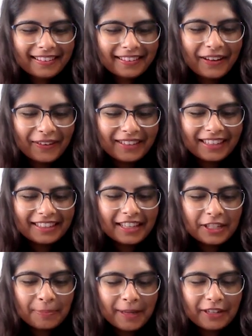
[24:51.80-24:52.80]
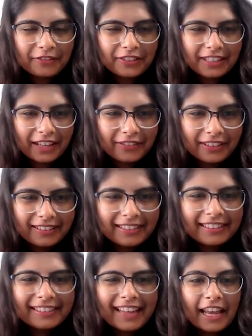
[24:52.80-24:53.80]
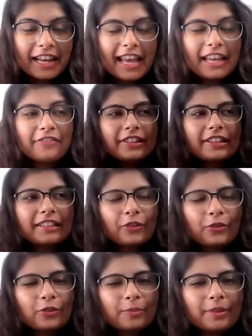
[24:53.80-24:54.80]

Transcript: No, it's speak of the devil. Elephant in the room